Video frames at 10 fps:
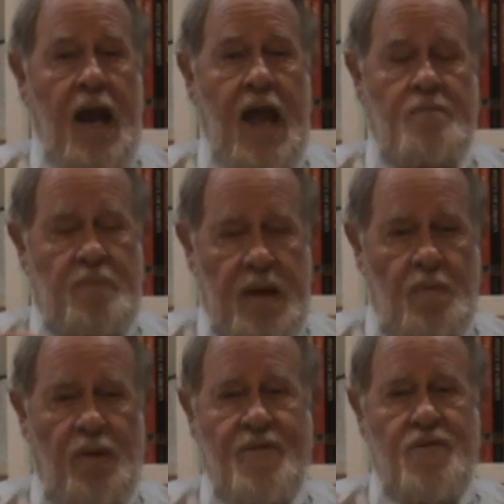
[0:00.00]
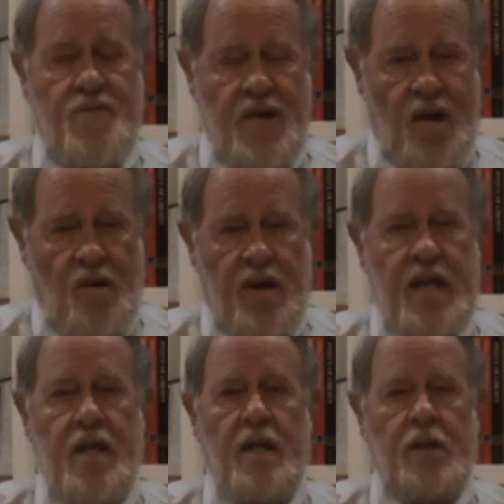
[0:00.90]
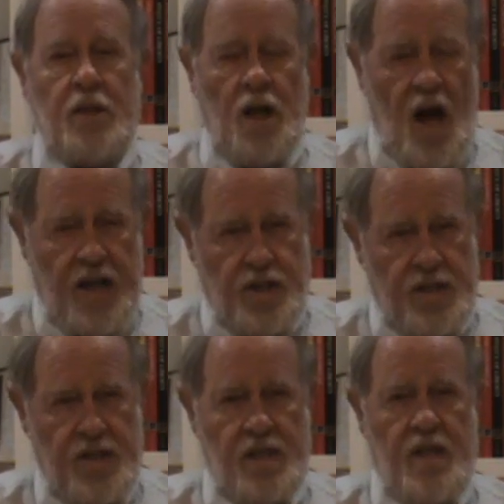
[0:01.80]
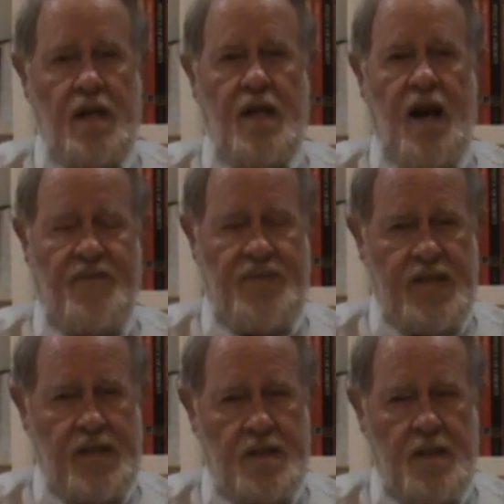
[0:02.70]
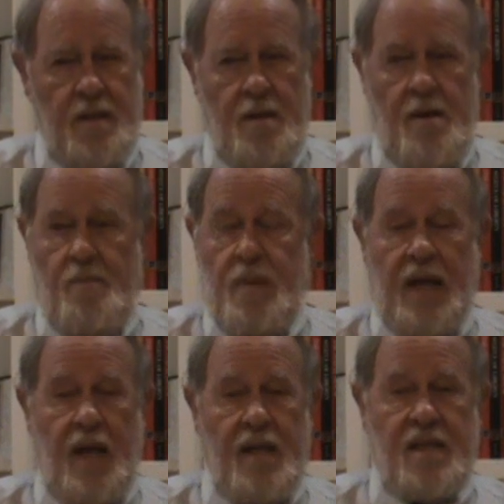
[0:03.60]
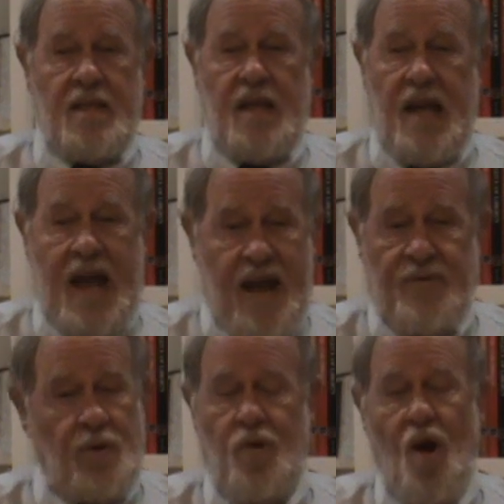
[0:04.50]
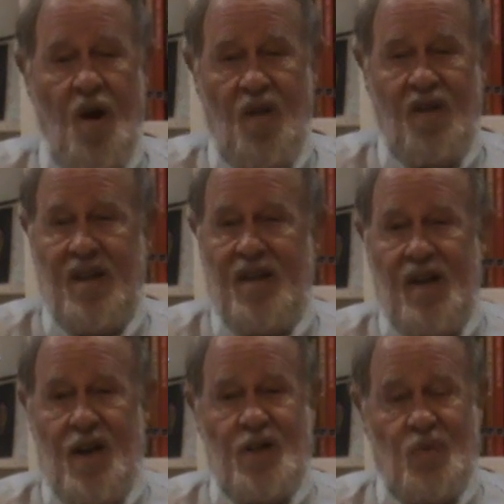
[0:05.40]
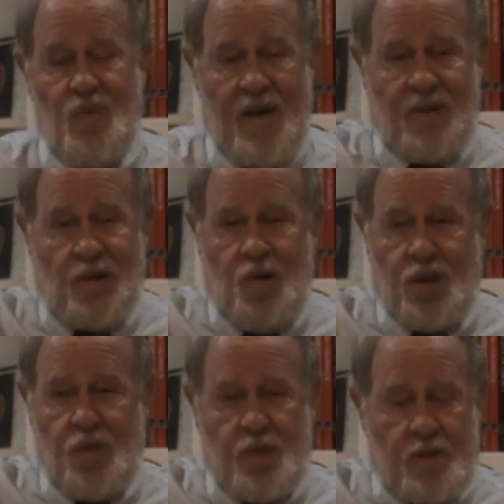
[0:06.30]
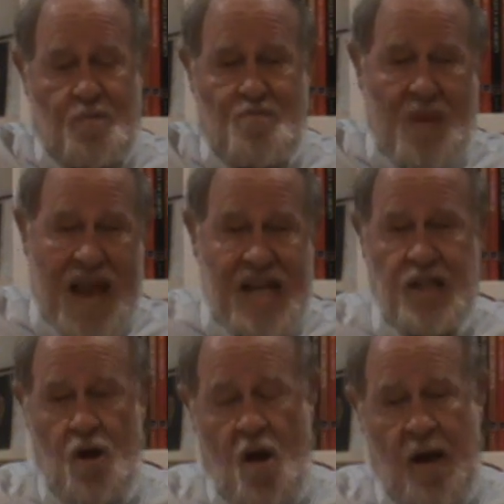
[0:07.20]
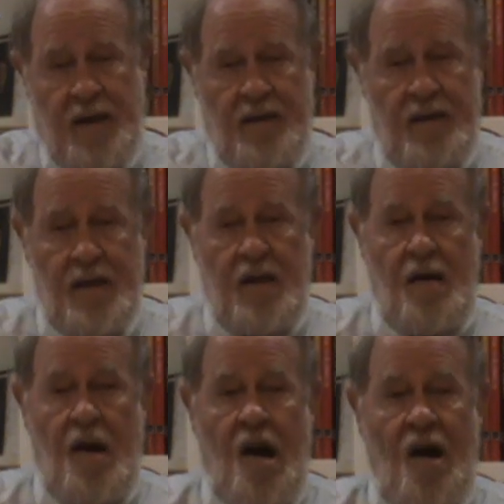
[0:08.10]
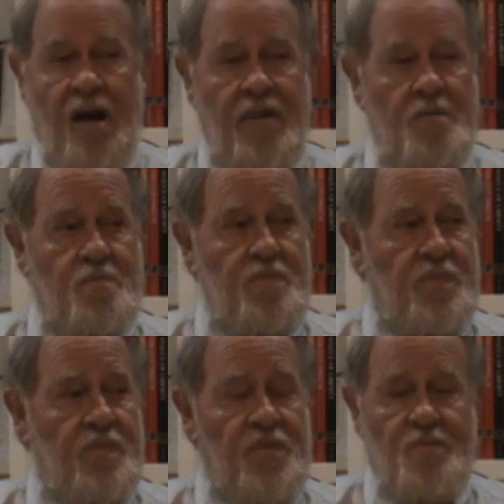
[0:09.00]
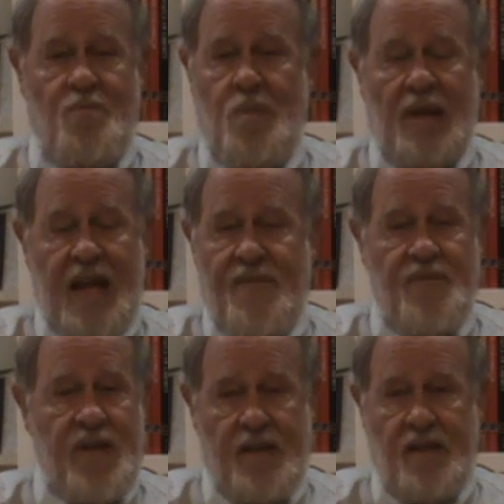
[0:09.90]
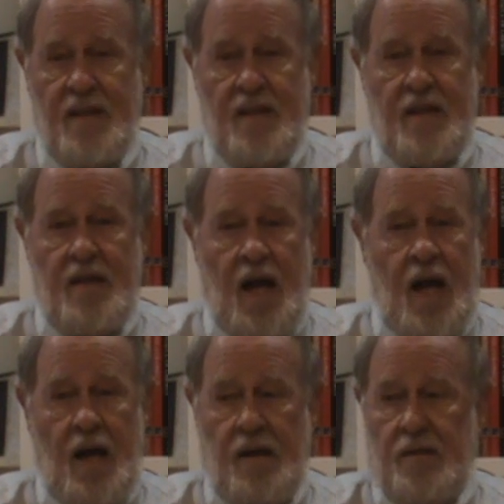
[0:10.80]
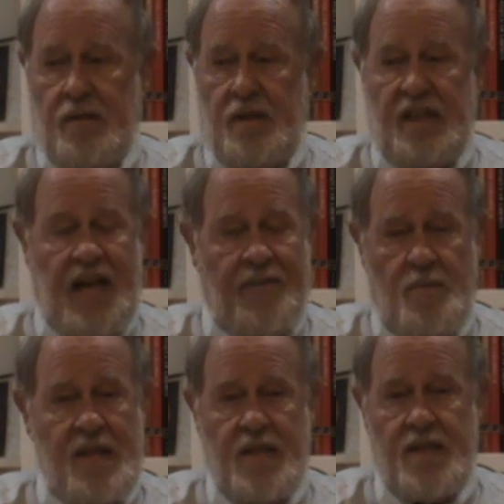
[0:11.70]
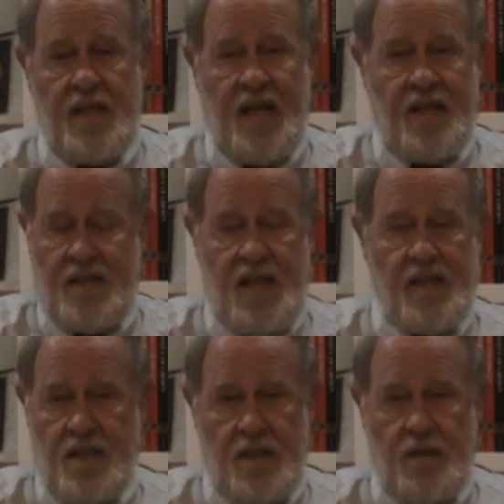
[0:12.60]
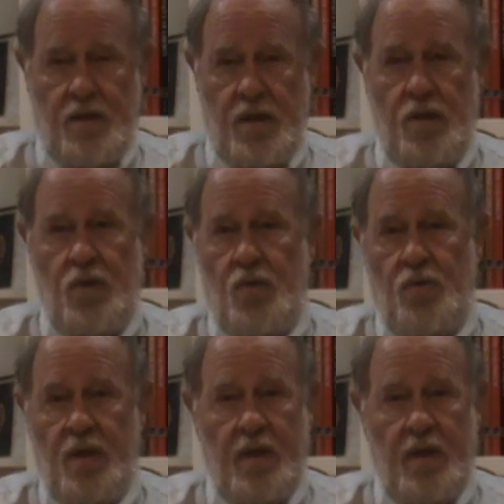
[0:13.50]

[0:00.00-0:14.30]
And people are very conscious of this because, after all, the revolution was based on our belief that governments exist to